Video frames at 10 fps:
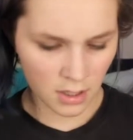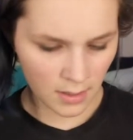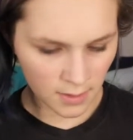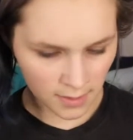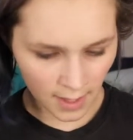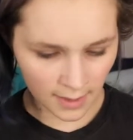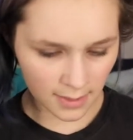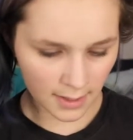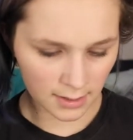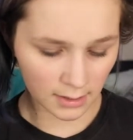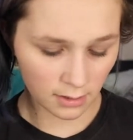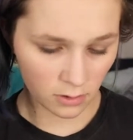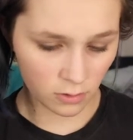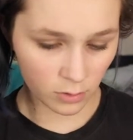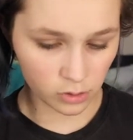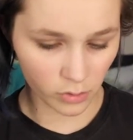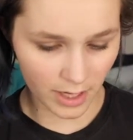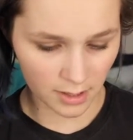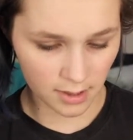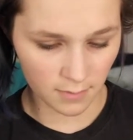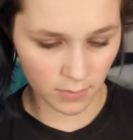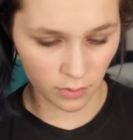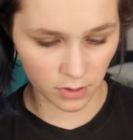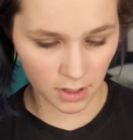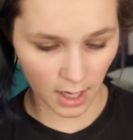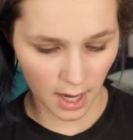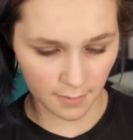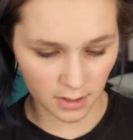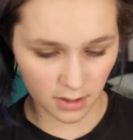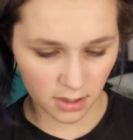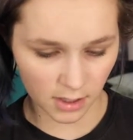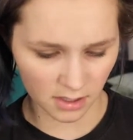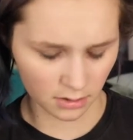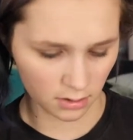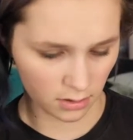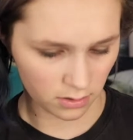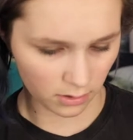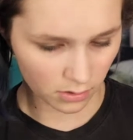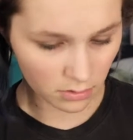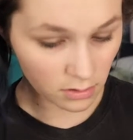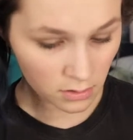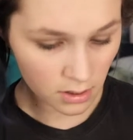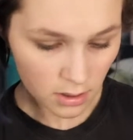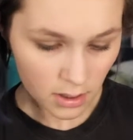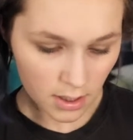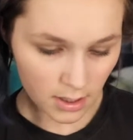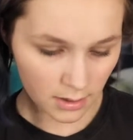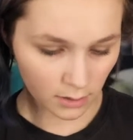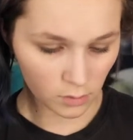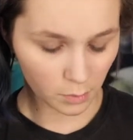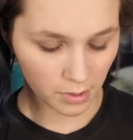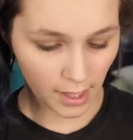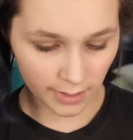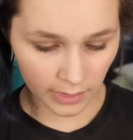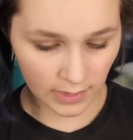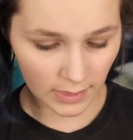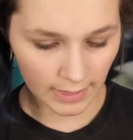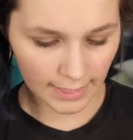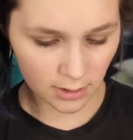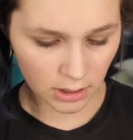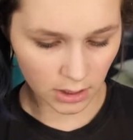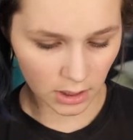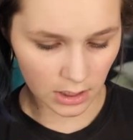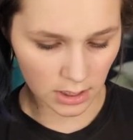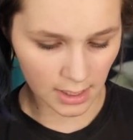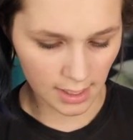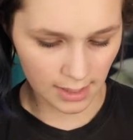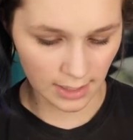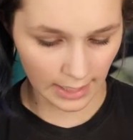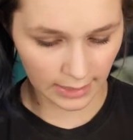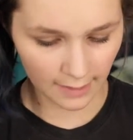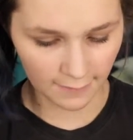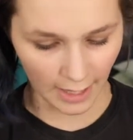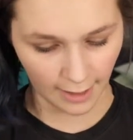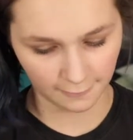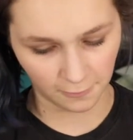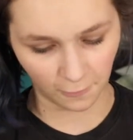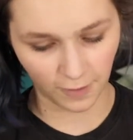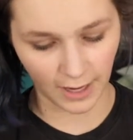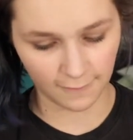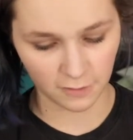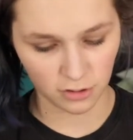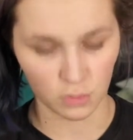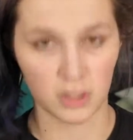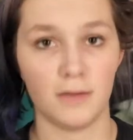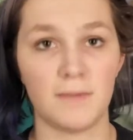It says that it is to address the most common skin concerns, and that you apply a thin layer to clean skin and leave it on for 5 to 20